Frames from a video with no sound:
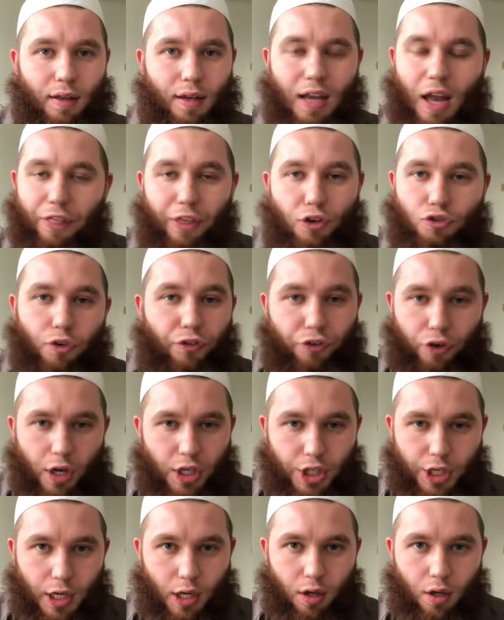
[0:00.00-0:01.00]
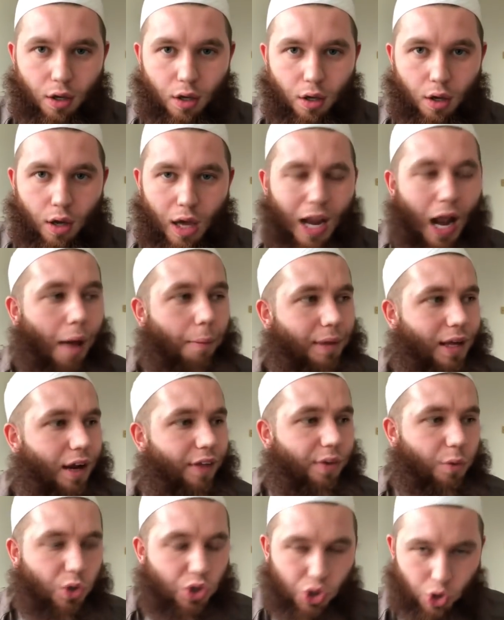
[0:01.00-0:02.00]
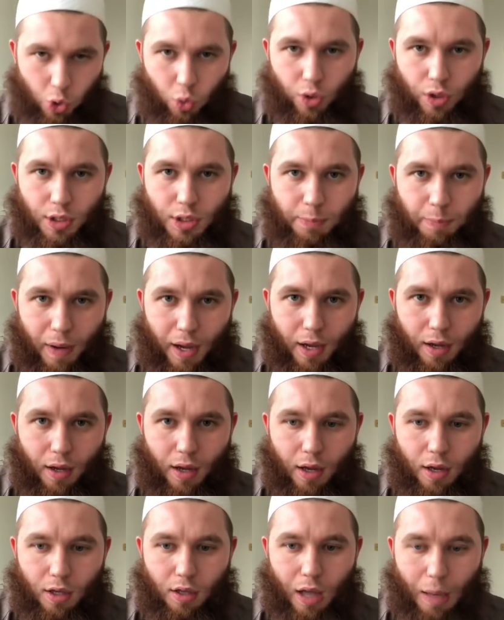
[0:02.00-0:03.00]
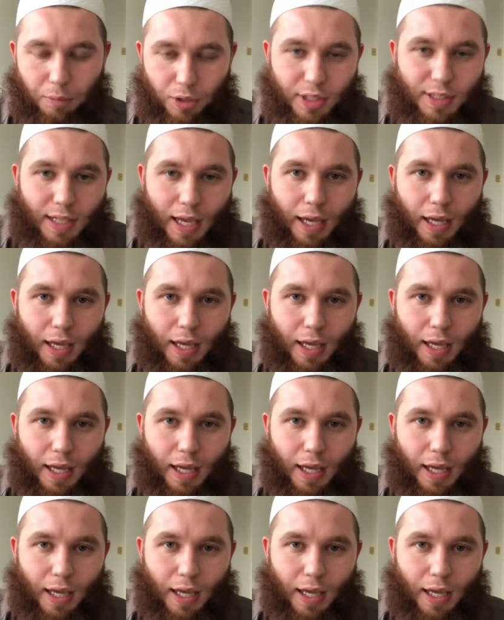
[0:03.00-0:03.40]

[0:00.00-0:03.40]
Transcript: Nothing refreshing. Alhamdulillah, there were stores, but I'm just